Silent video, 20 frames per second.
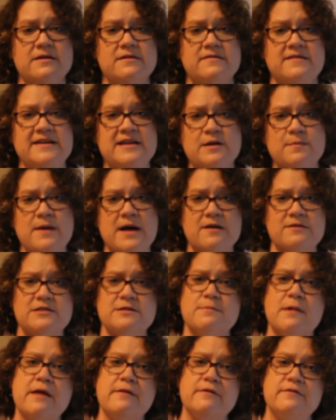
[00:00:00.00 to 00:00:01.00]
Think about
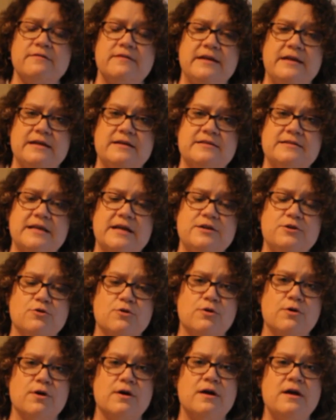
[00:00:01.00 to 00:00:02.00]
some other things that
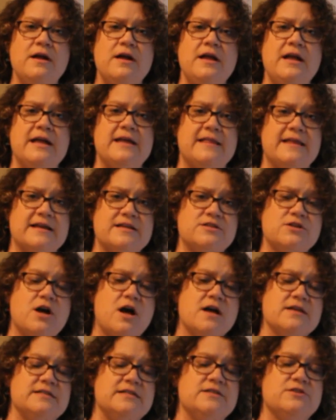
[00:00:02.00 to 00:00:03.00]
is
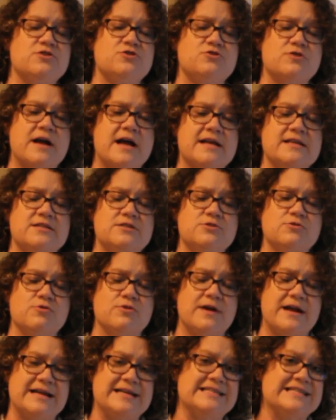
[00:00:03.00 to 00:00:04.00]
causing stress or
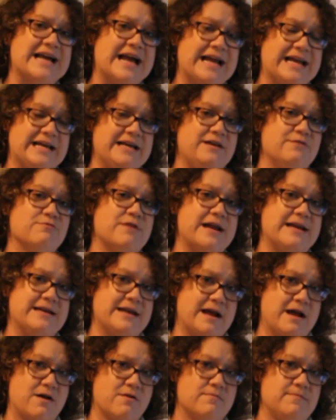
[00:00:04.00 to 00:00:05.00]
anxiety right
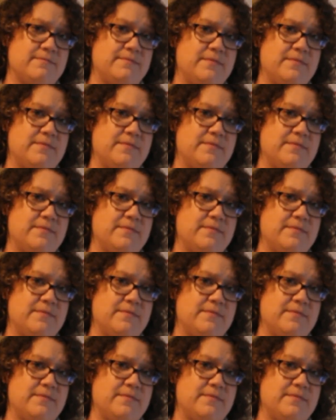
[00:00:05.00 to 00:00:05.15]
now,